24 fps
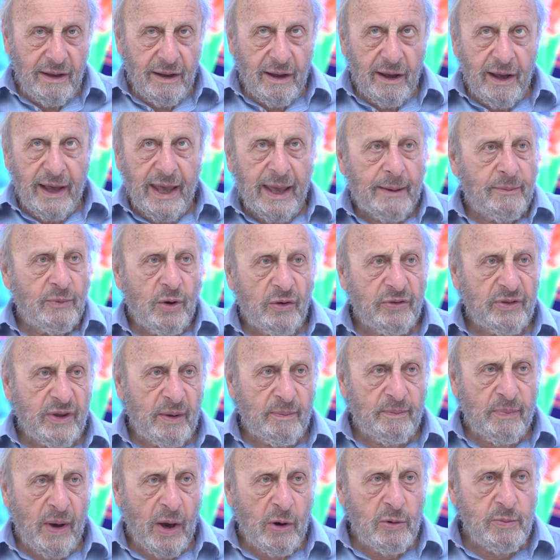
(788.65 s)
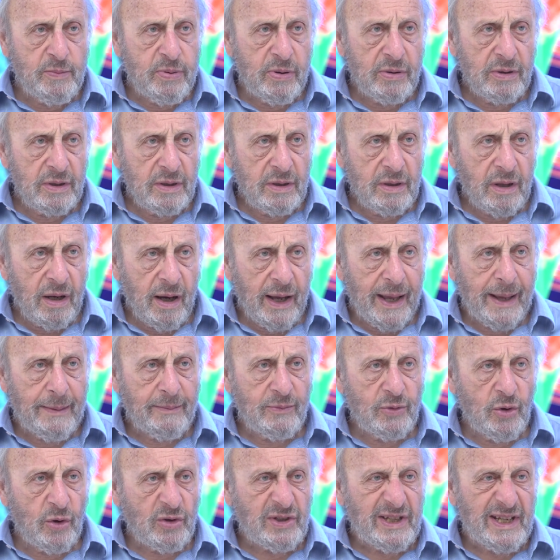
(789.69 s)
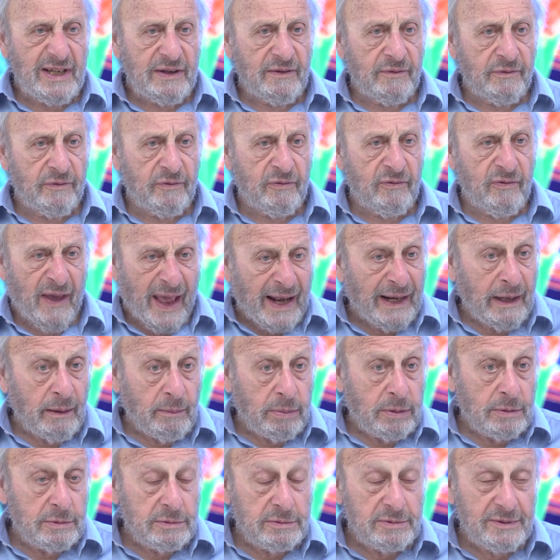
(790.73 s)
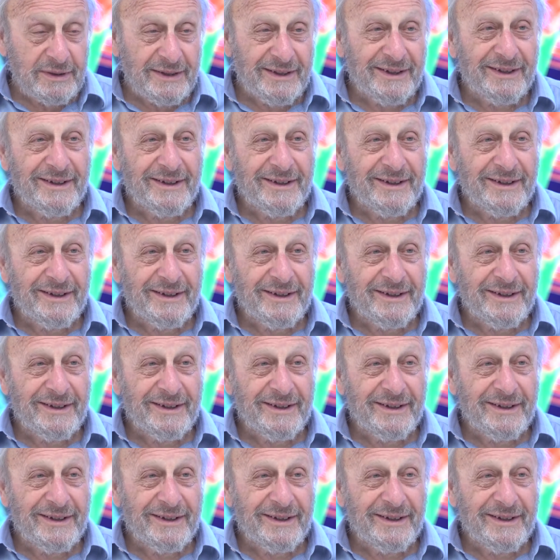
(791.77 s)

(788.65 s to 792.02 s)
I am not the Pope, I am not infallible.